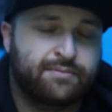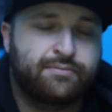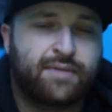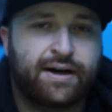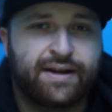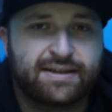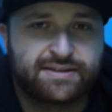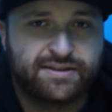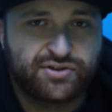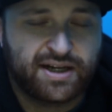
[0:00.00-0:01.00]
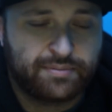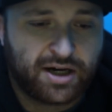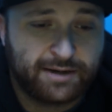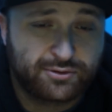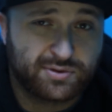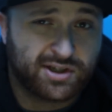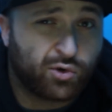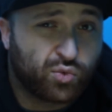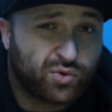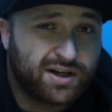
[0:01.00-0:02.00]
Mine has the J pipes, which I
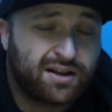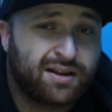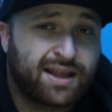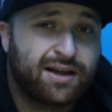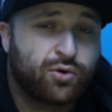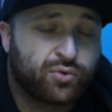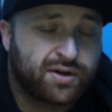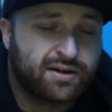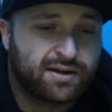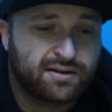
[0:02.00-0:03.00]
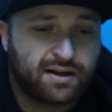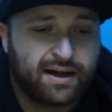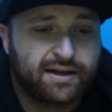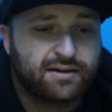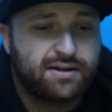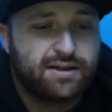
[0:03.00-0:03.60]
really, really like.